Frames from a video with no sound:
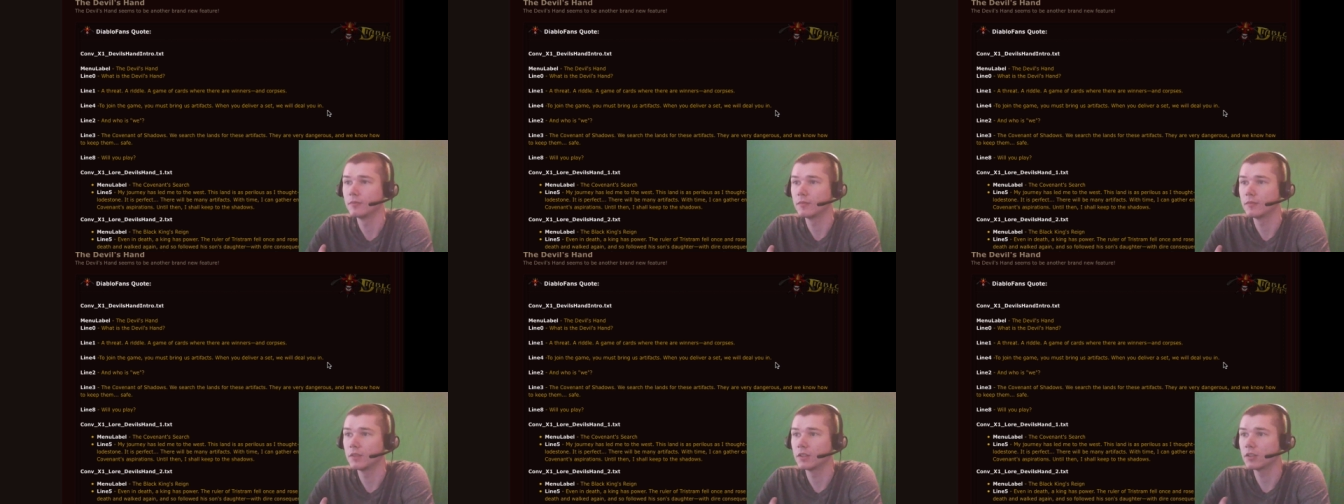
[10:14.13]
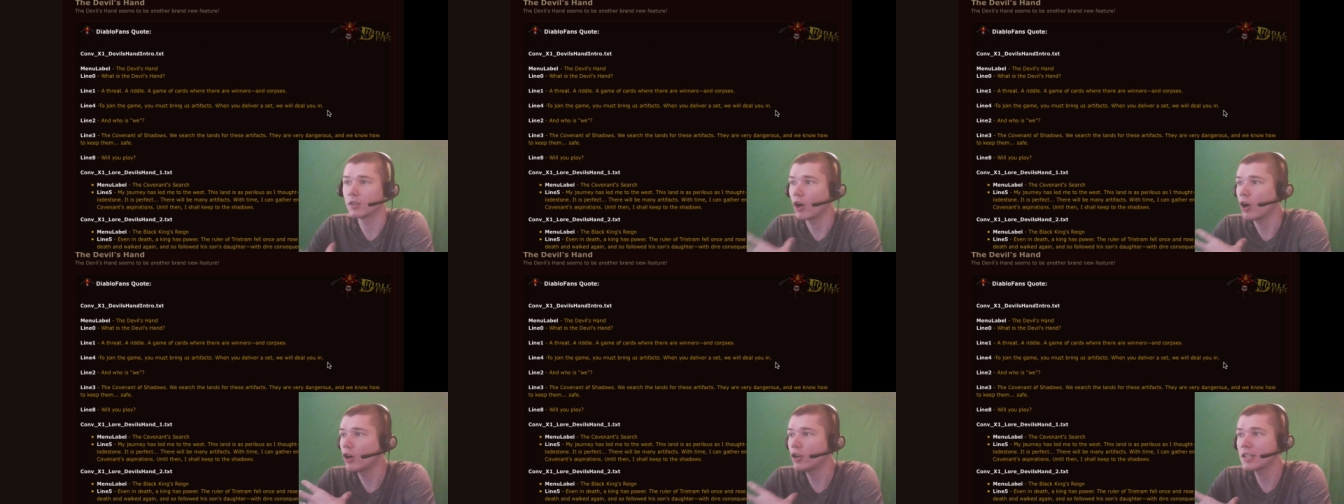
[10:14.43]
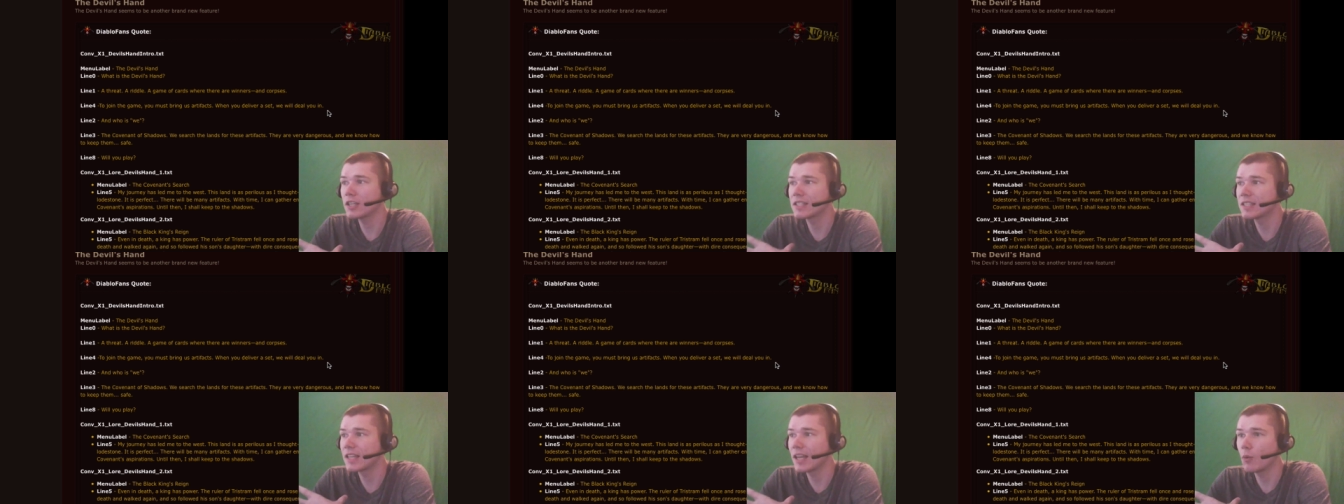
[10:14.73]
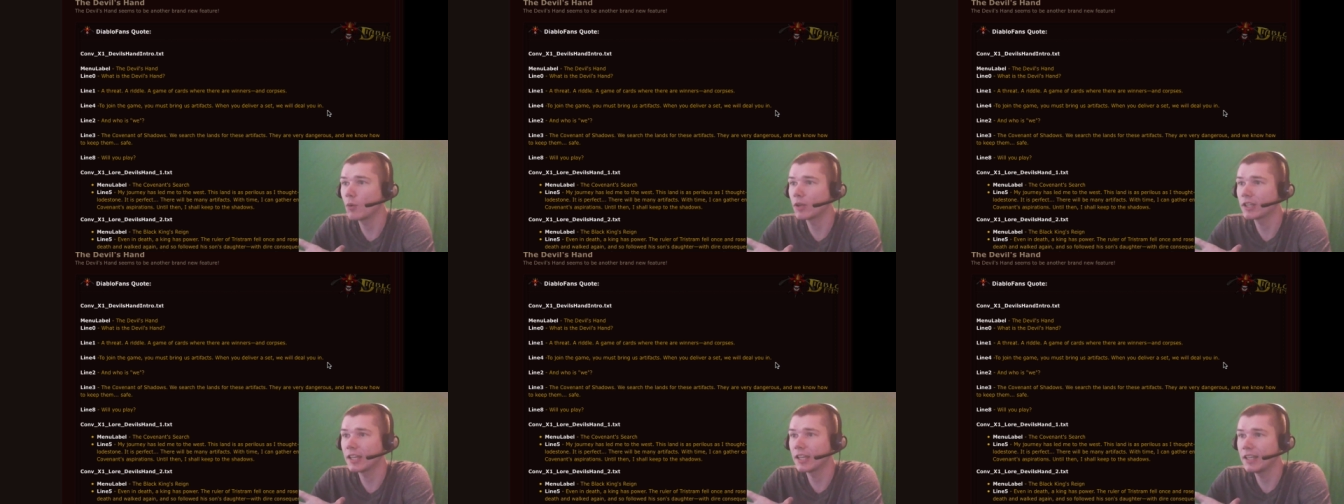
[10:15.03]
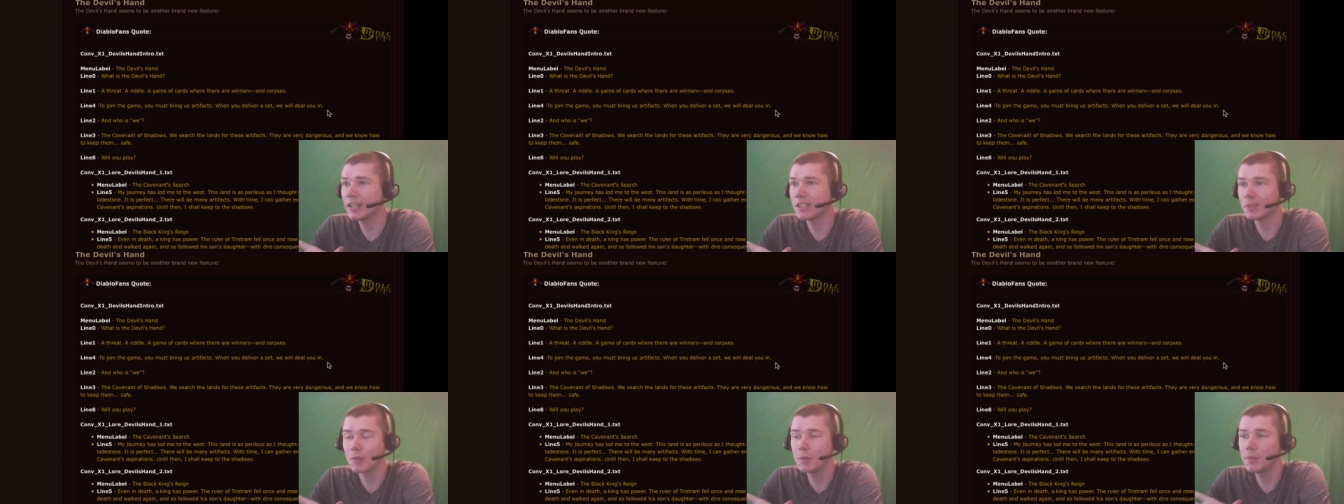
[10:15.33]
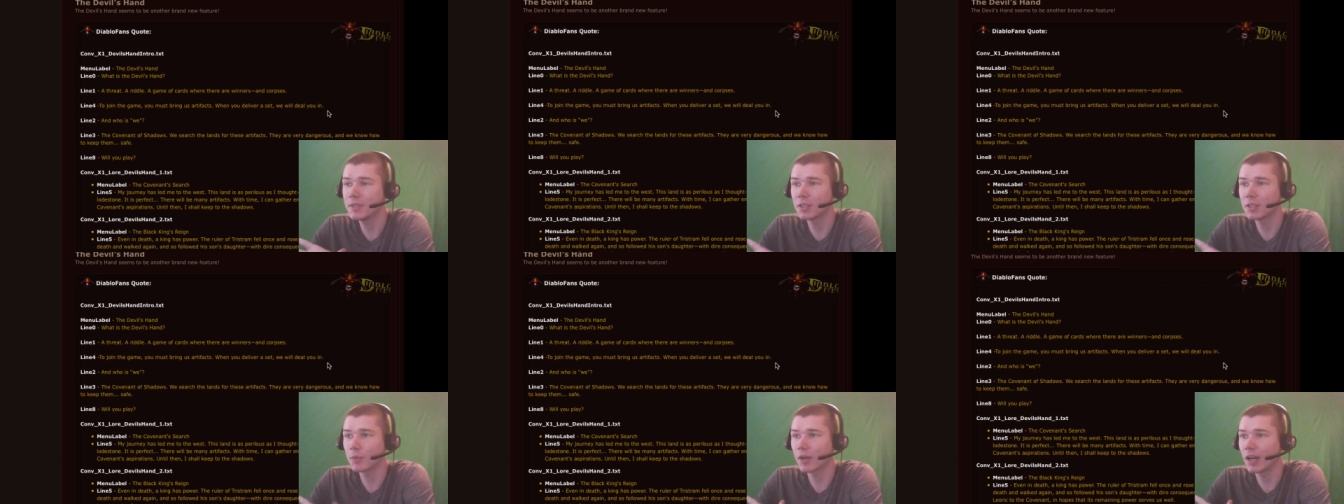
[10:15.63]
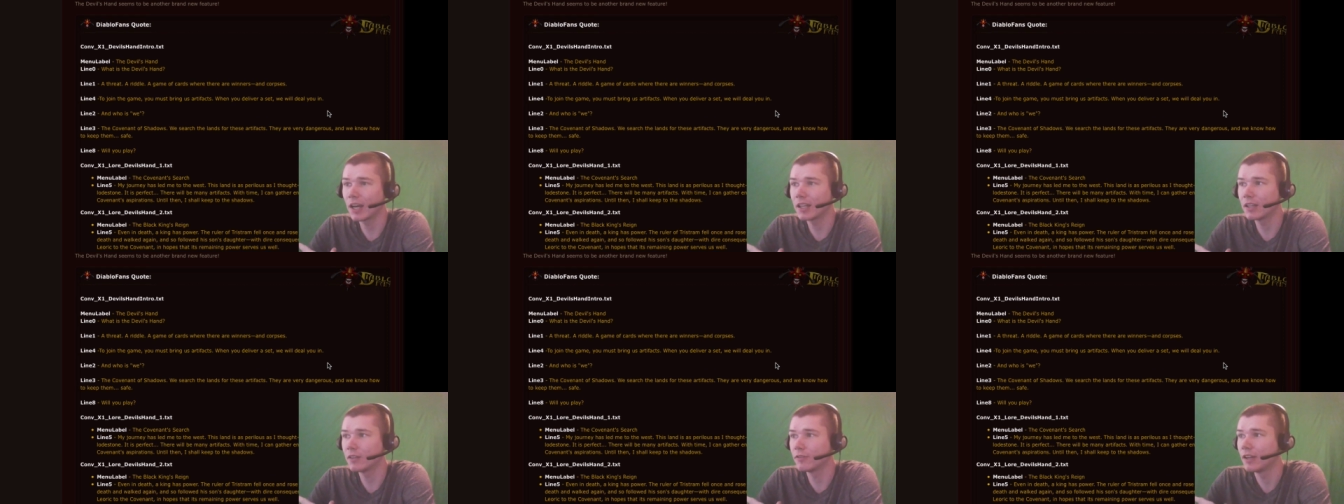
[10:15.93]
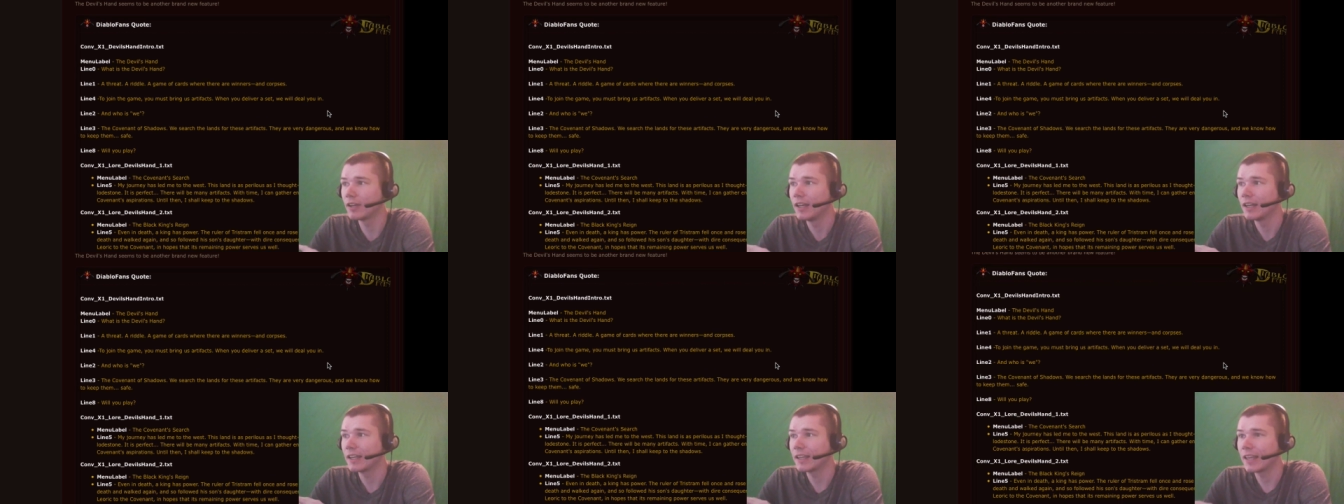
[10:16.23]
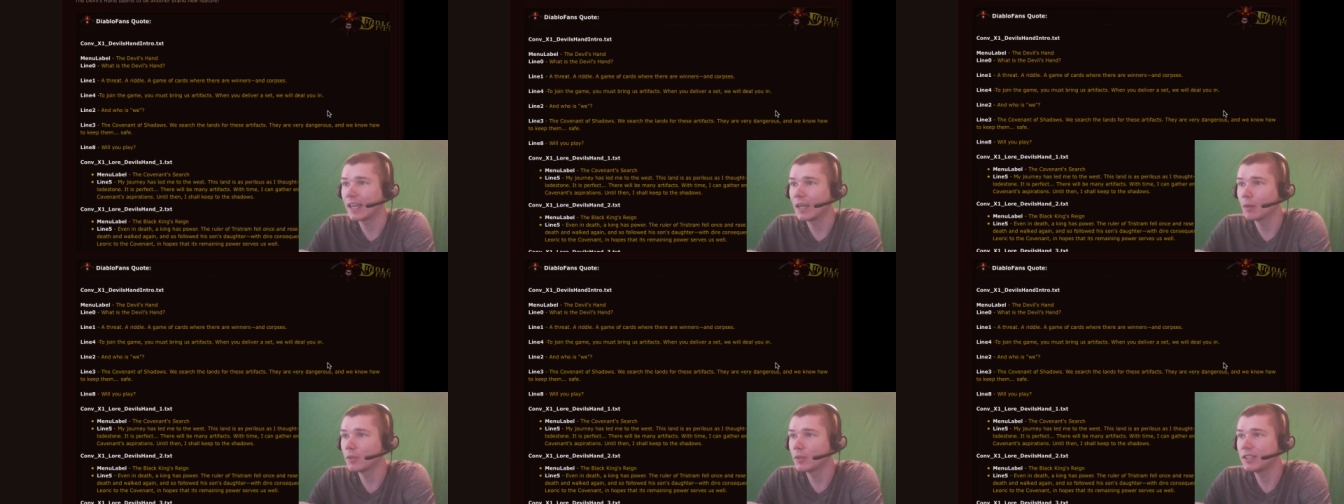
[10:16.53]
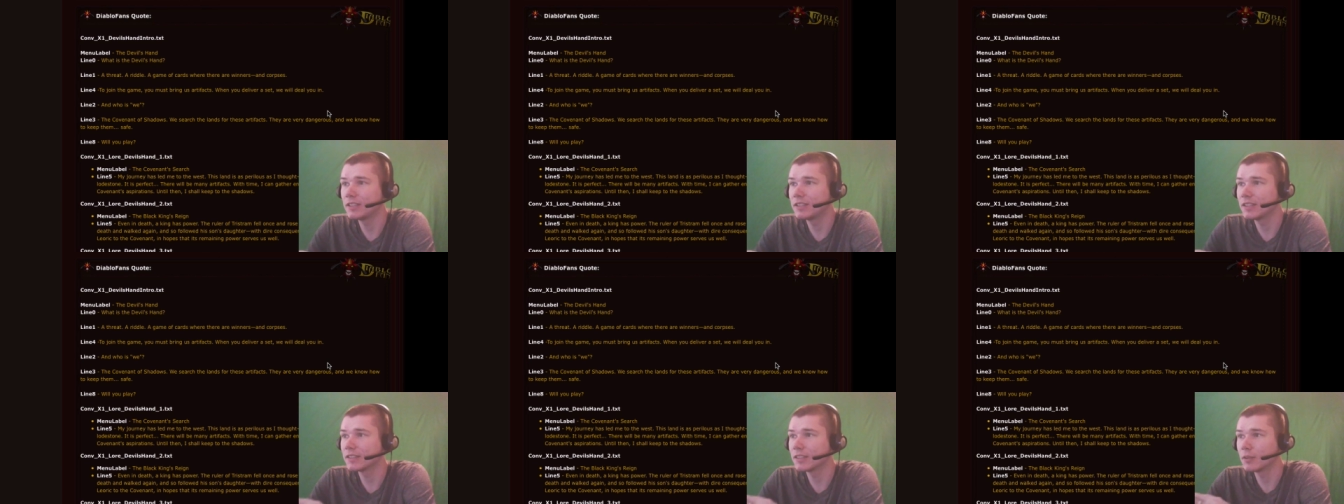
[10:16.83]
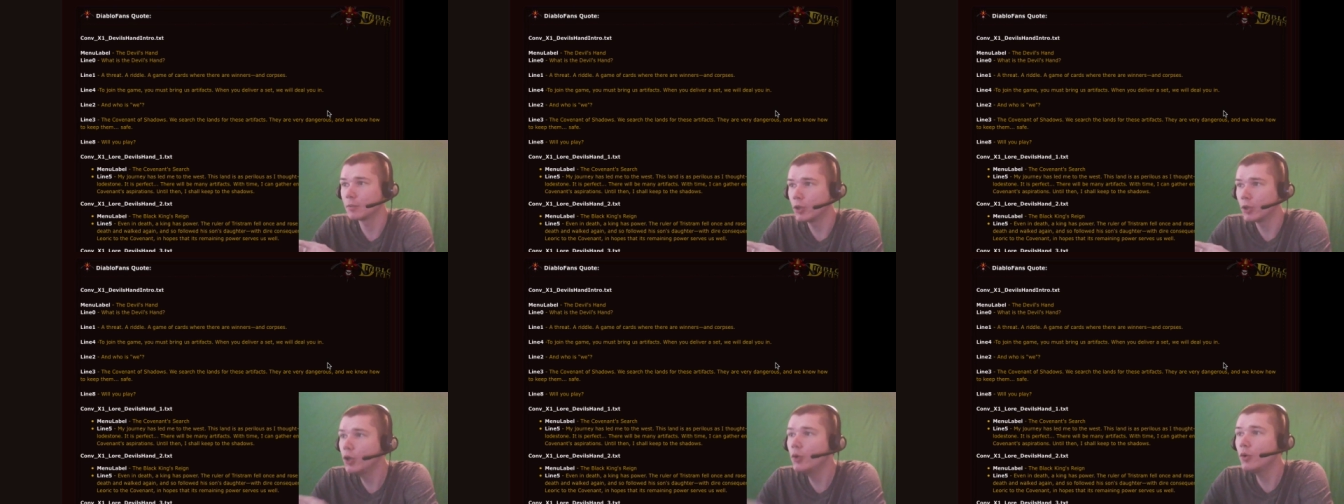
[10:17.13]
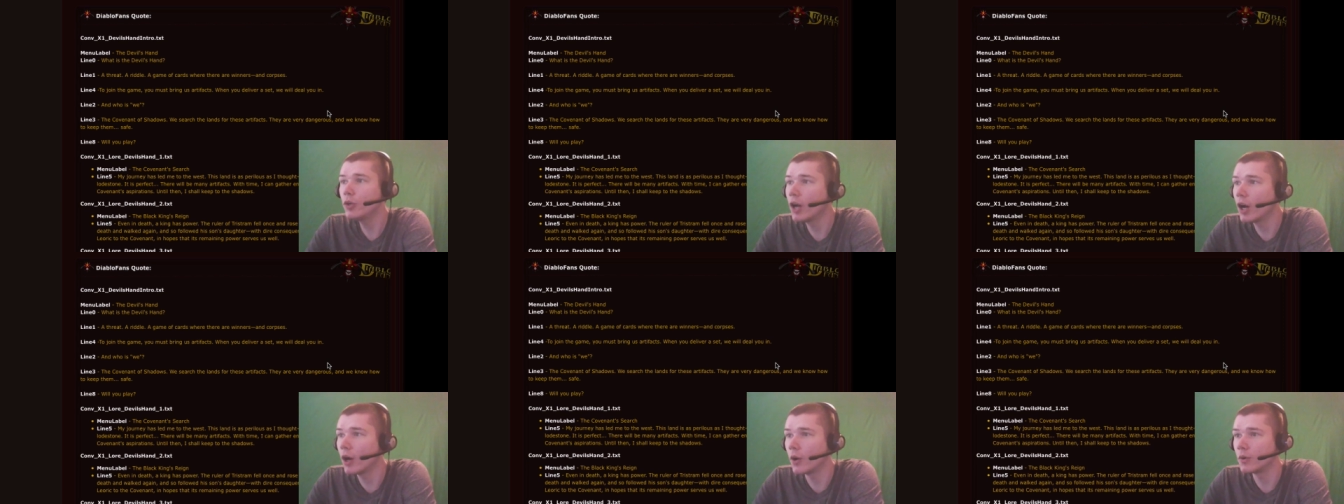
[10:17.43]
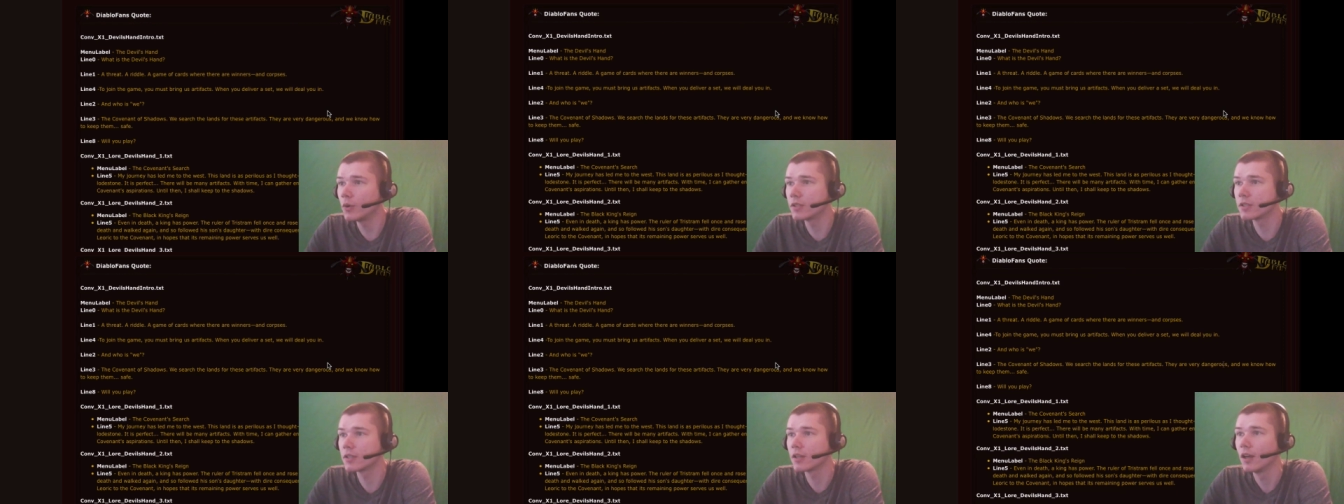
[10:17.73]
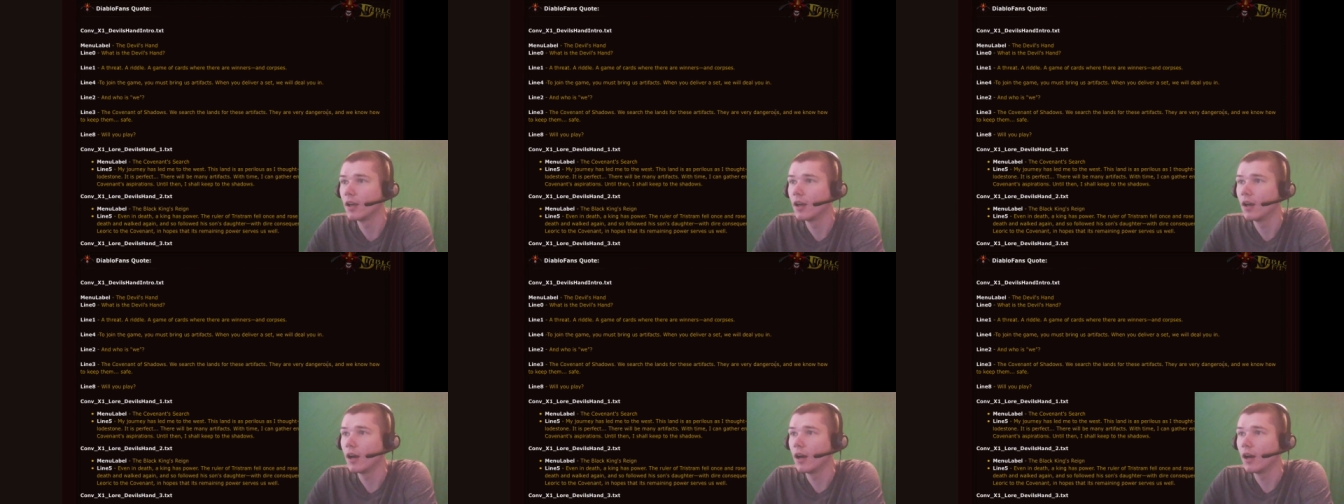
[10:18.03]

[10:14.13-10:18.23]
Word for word: It's hard to say what that is. Maybe some kind of gambling system. Who knows?